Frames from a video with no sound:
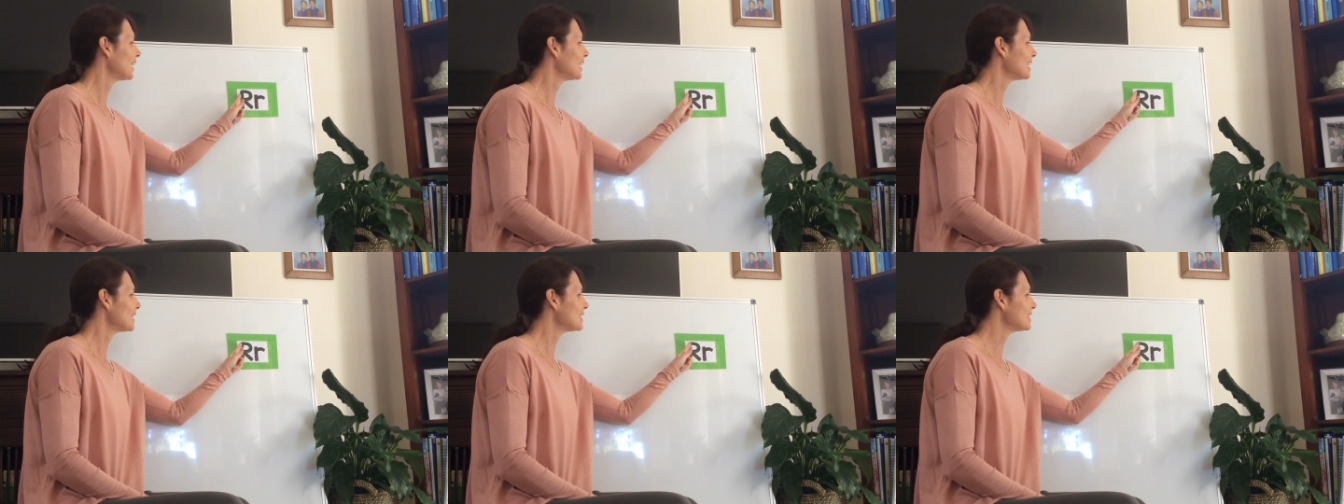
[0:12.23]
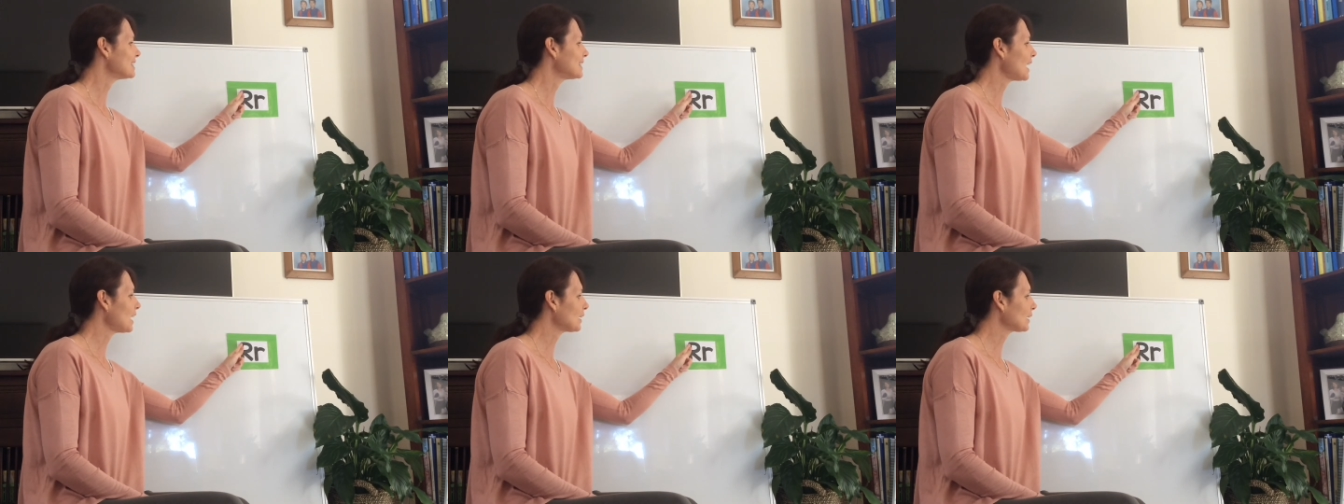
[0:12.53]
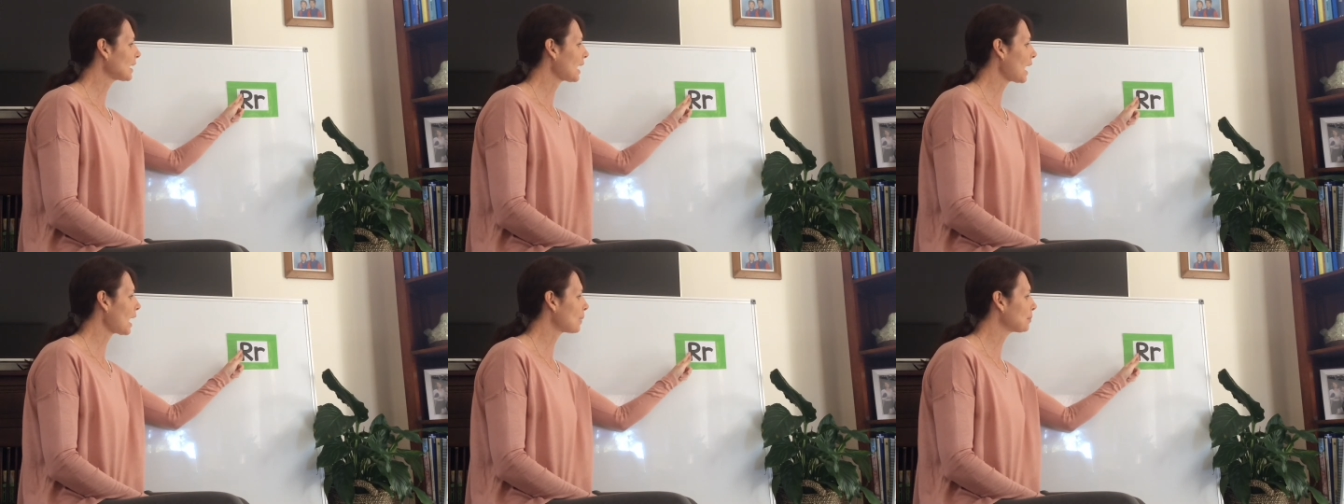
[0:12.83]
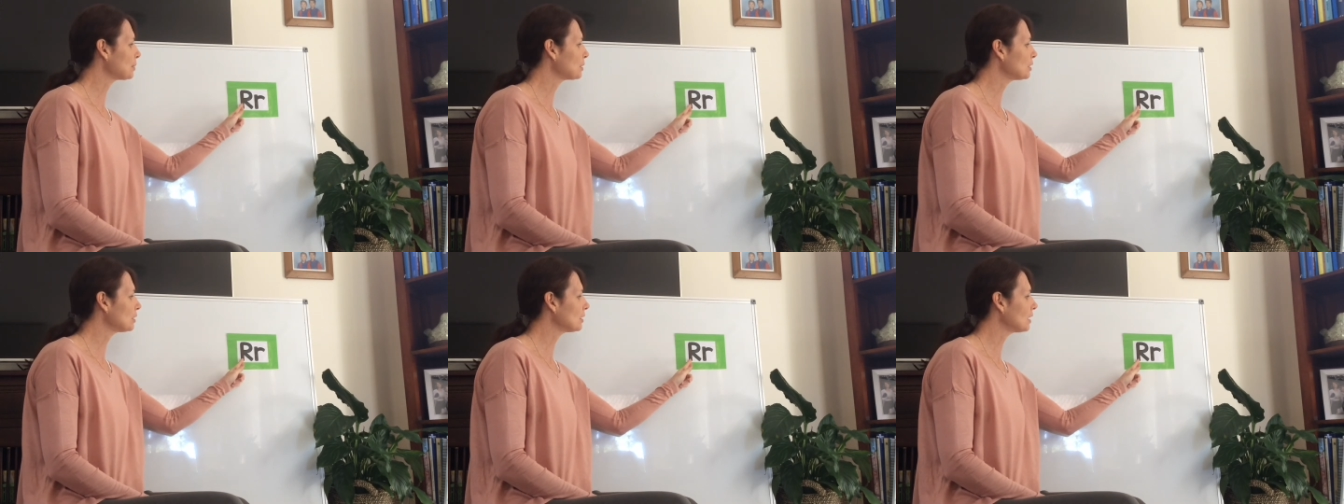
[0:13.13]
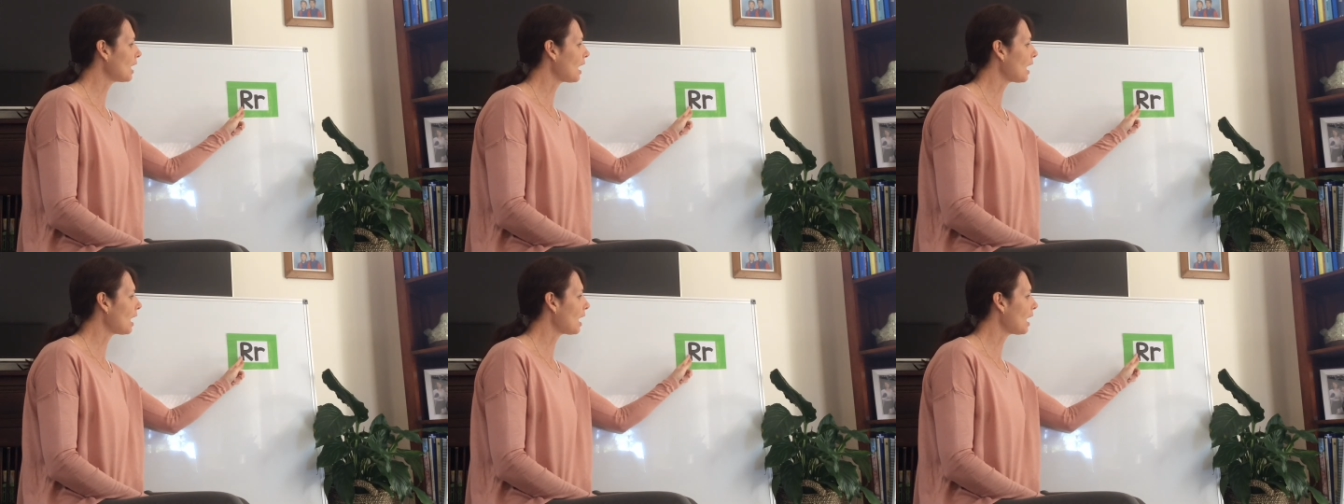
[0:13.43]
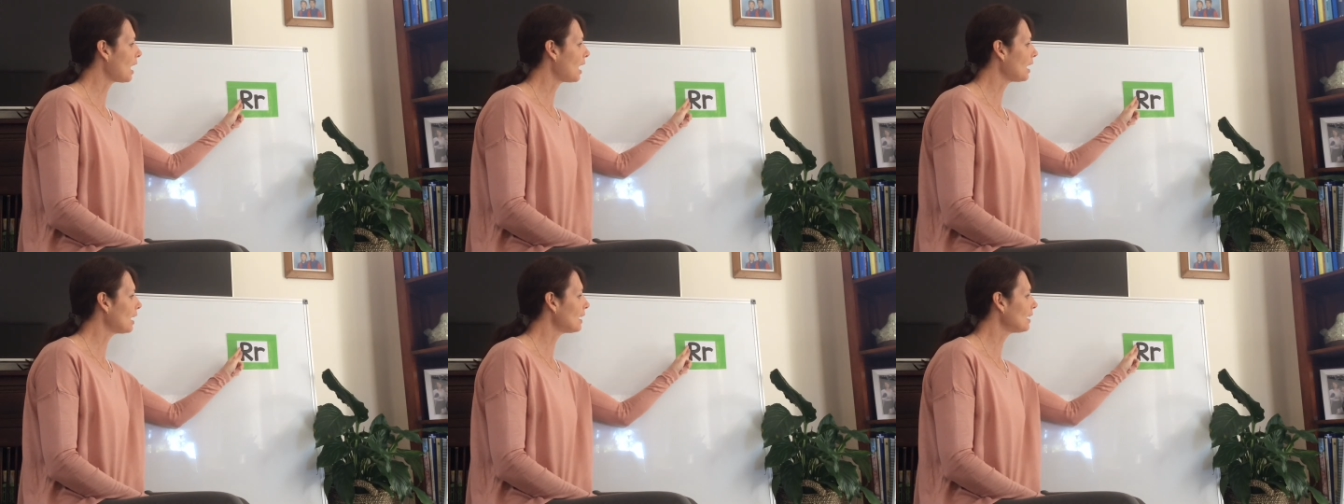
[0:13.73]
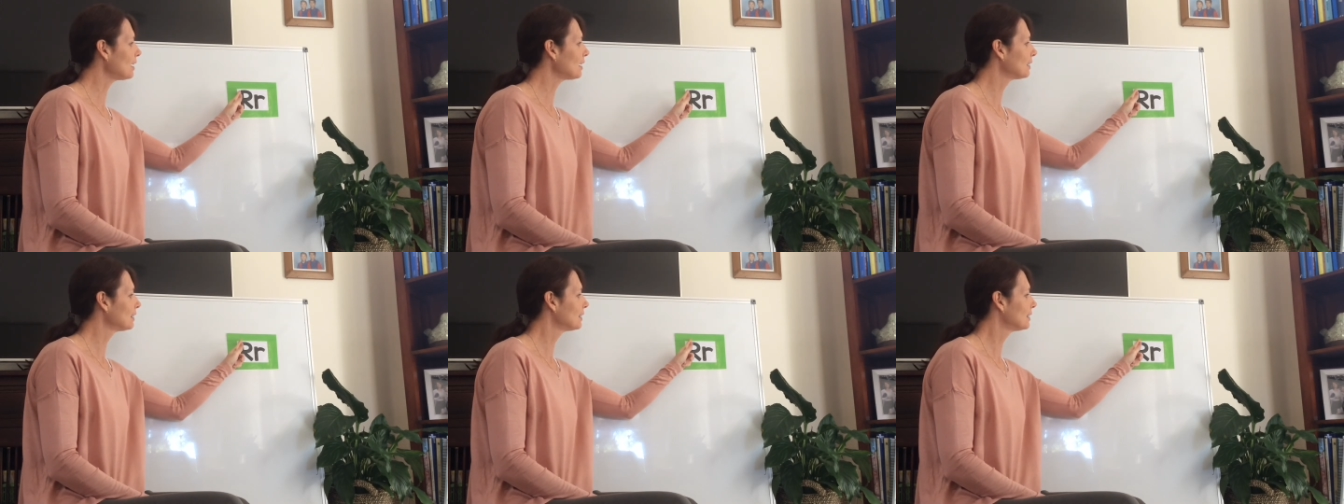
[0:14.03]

Here's our capital R